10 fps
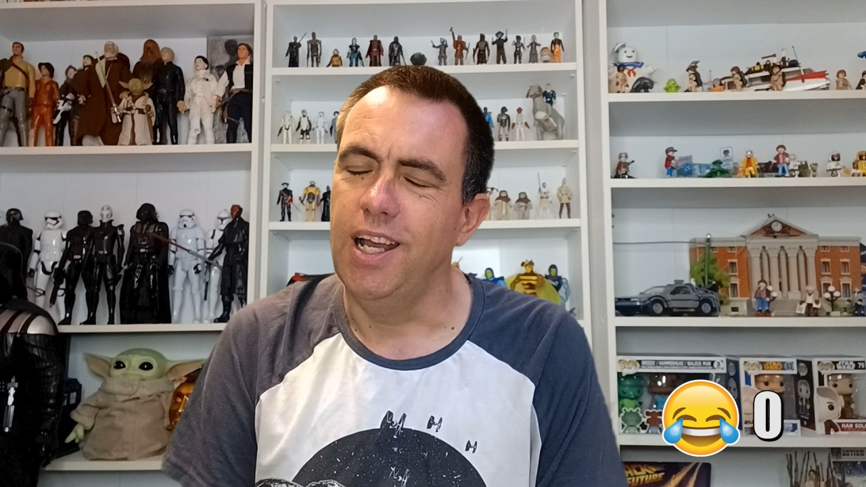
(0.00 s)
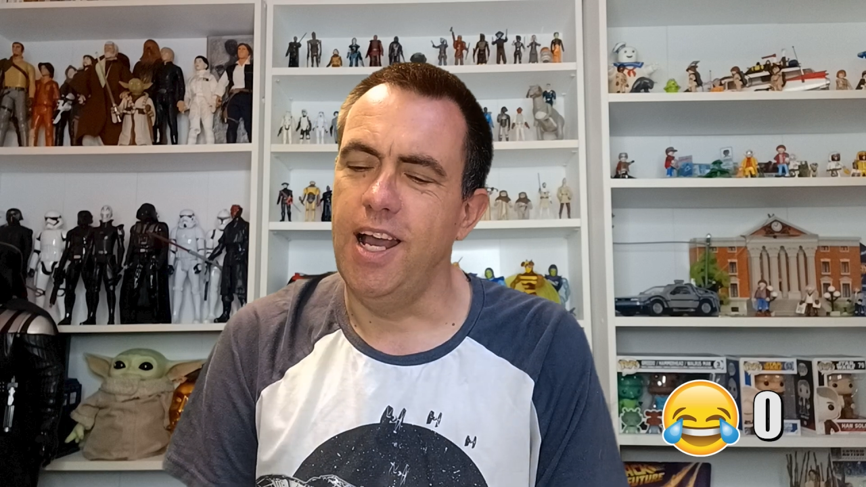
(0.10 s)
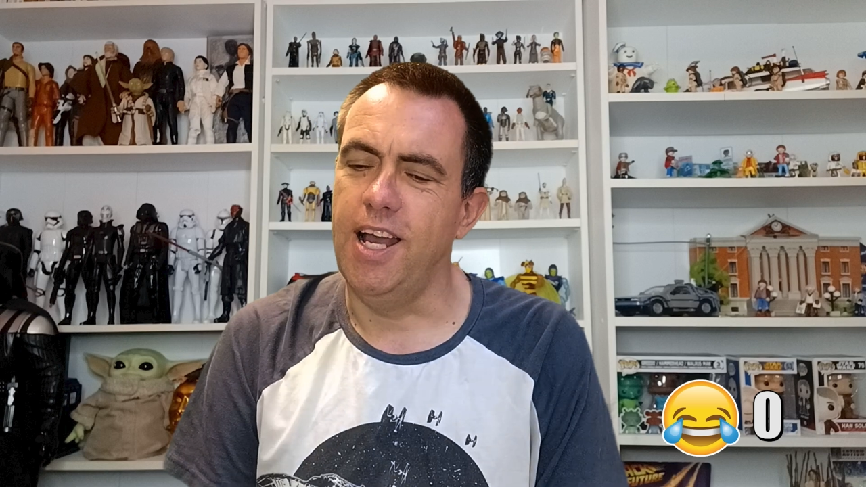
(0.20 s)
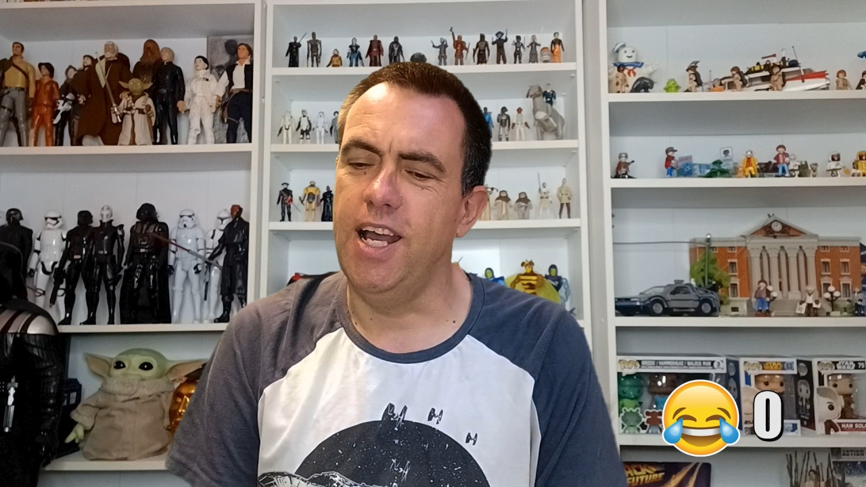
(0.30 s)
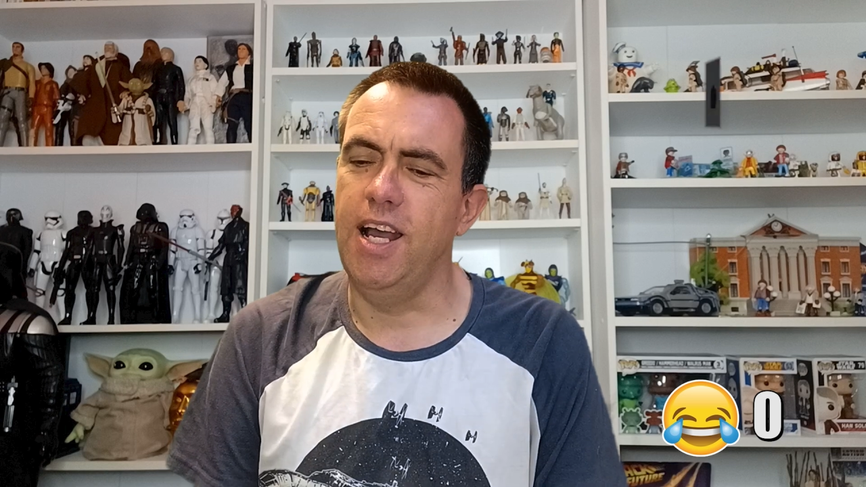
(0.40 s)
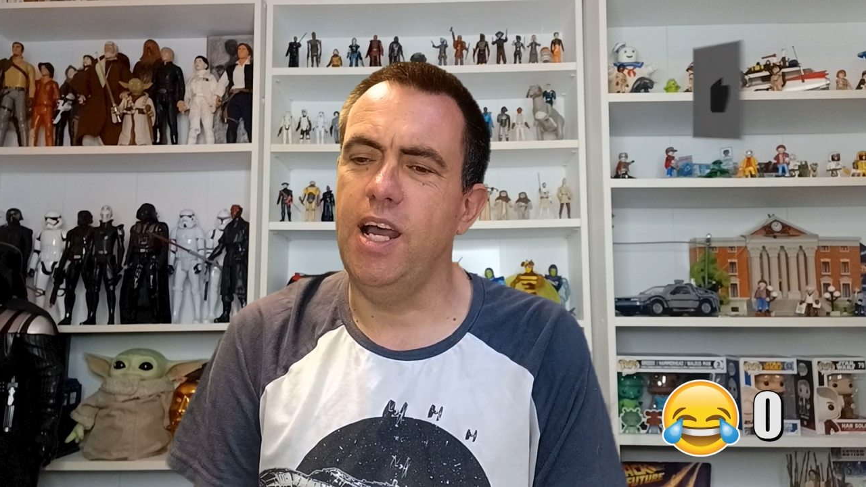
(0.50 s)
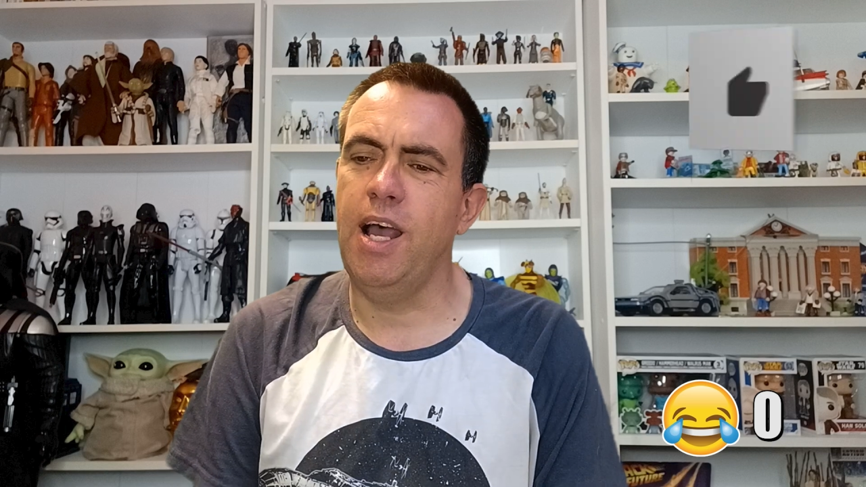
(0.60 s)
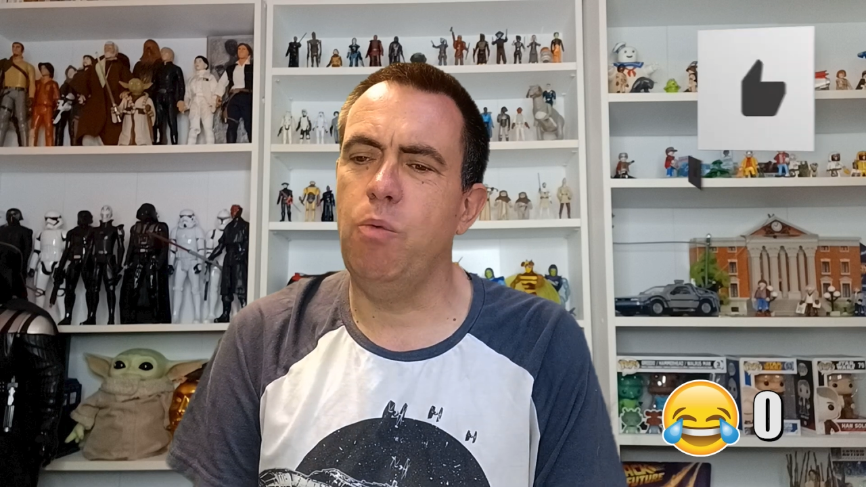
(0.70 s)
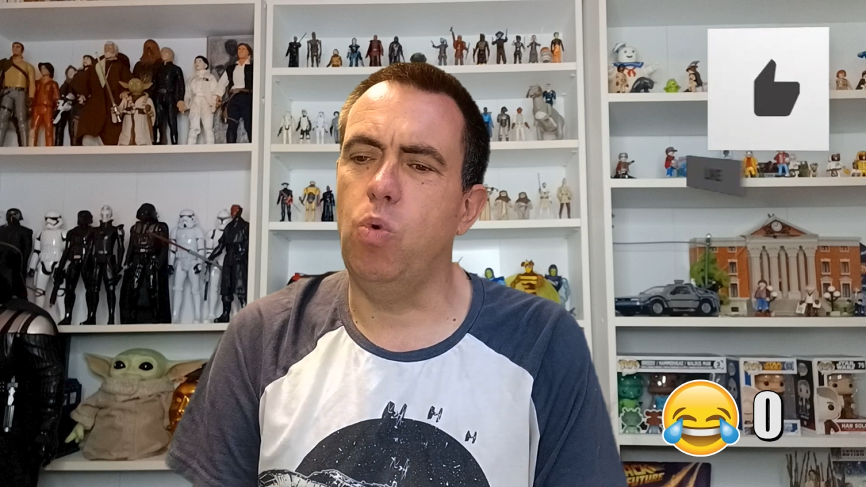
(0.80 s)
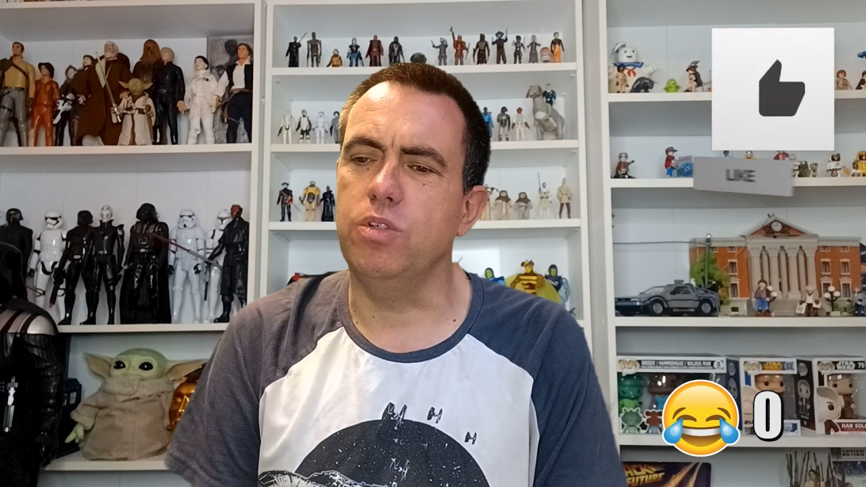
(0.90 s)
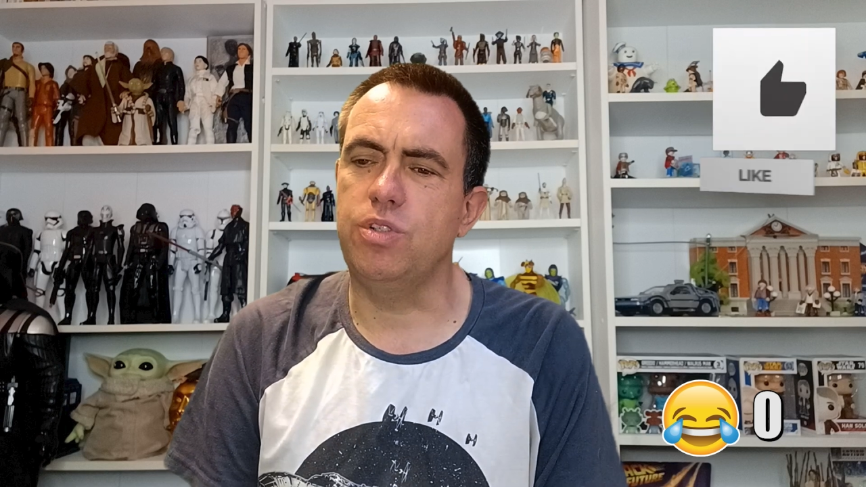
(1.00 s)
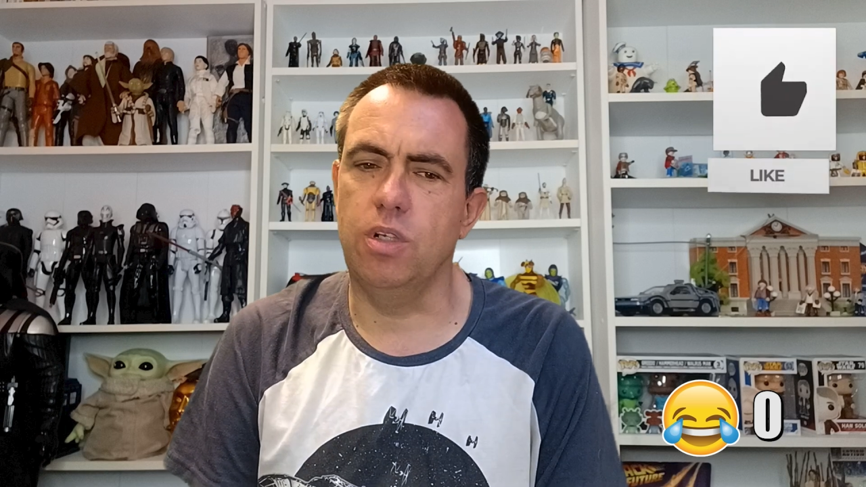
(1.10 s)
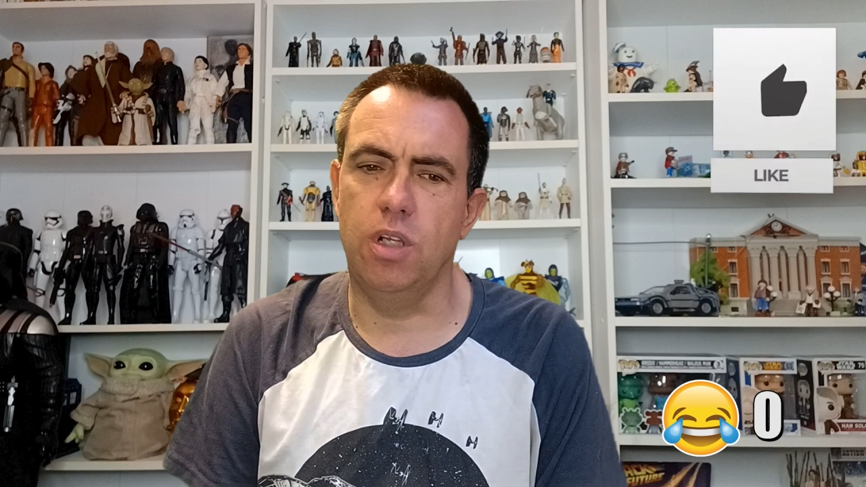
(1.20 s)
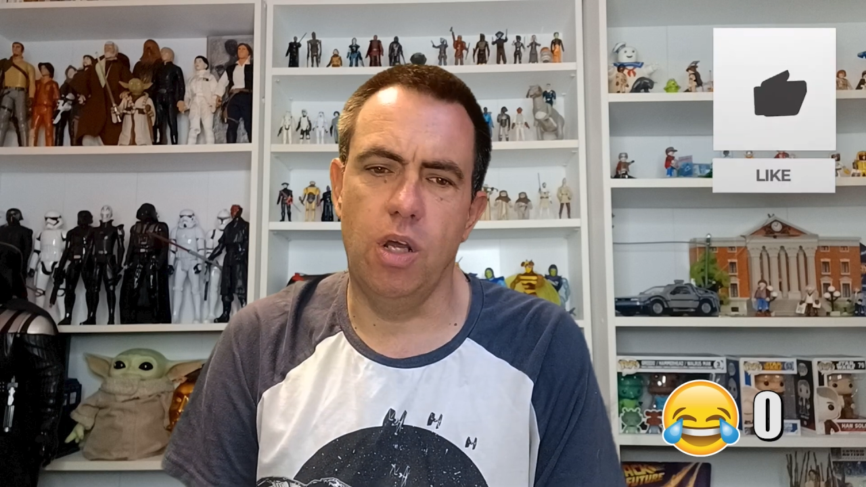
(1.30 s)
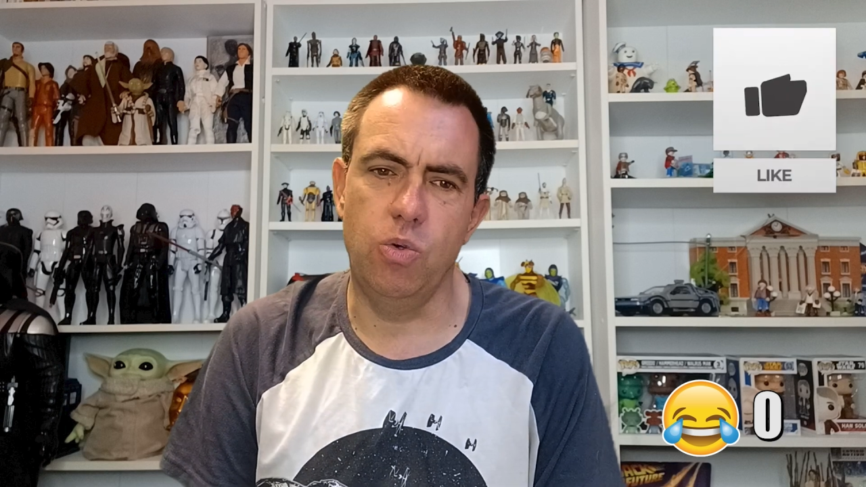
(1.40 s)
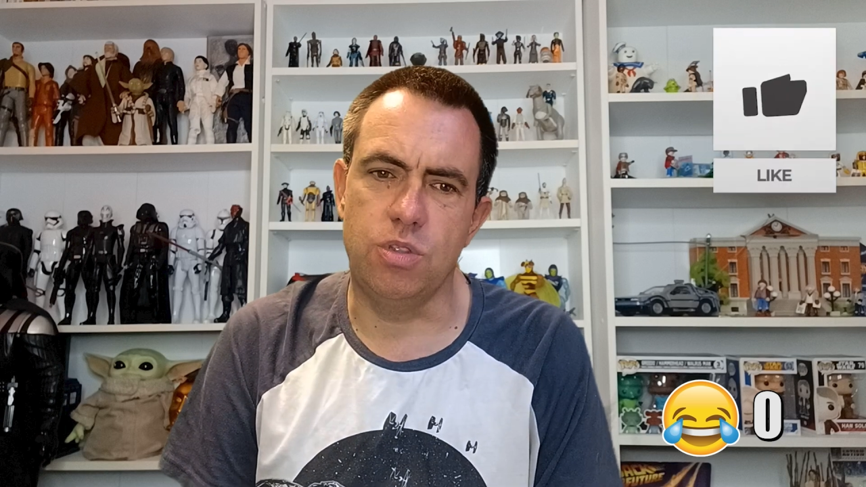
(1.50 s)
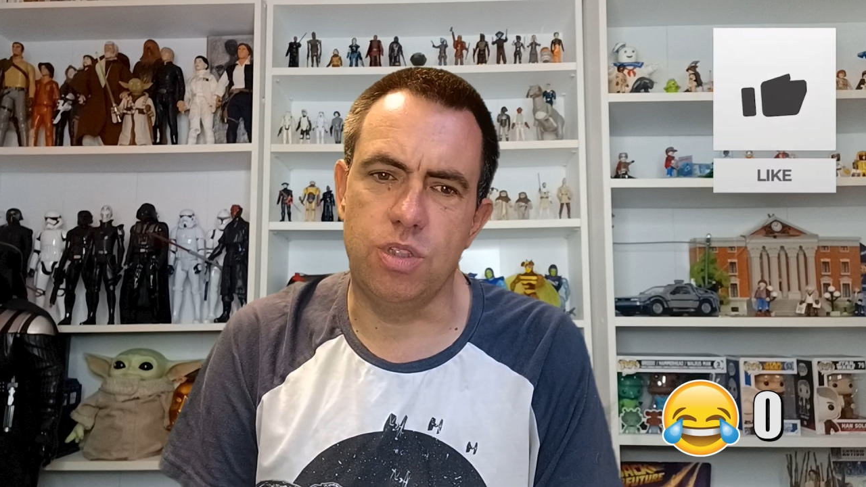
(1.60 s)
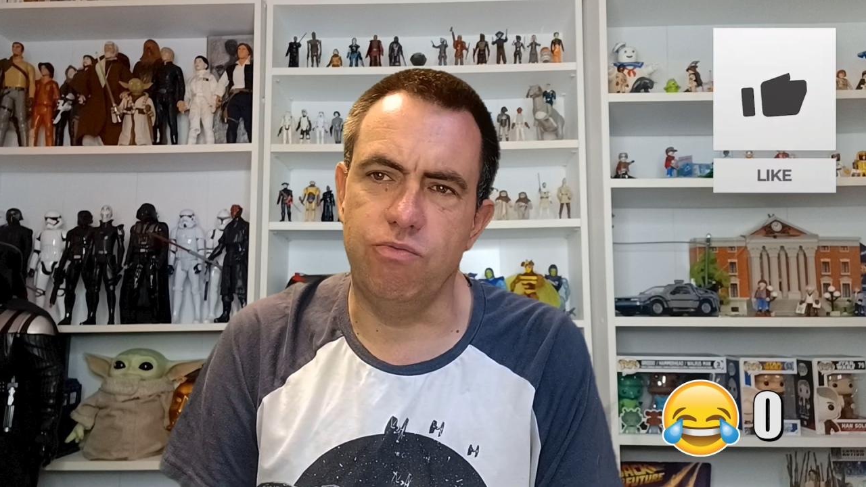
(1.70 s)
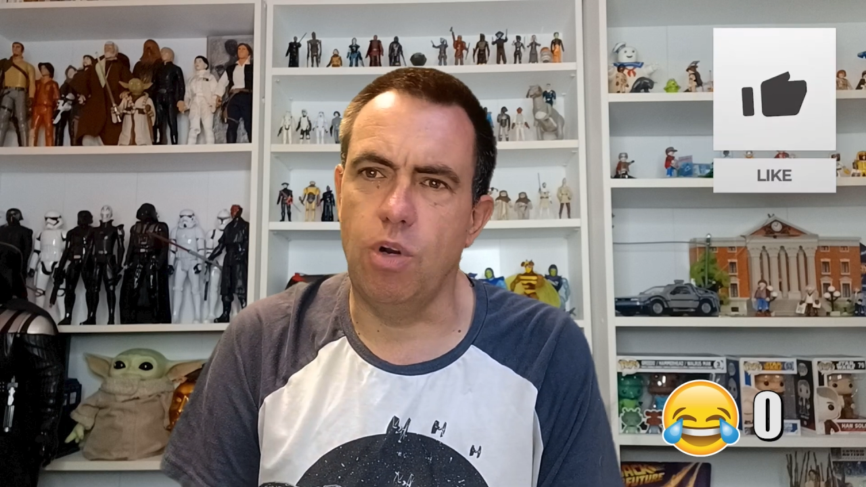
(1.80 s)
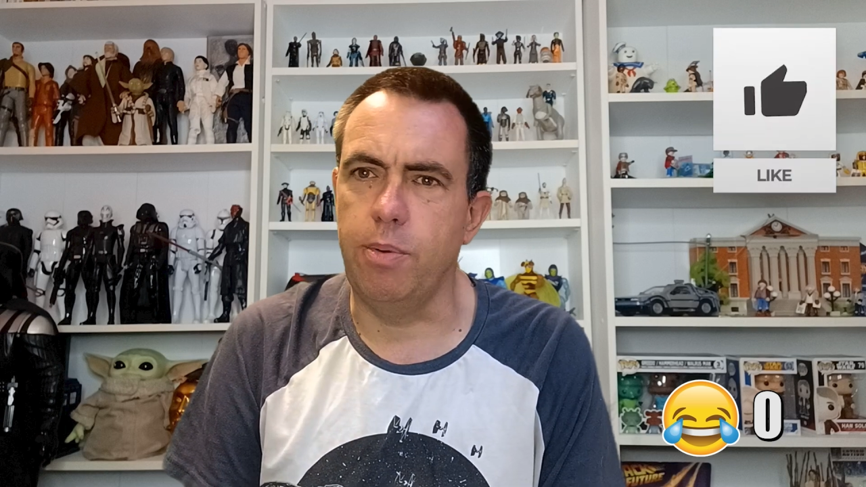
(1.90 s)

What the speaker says: I watched loads of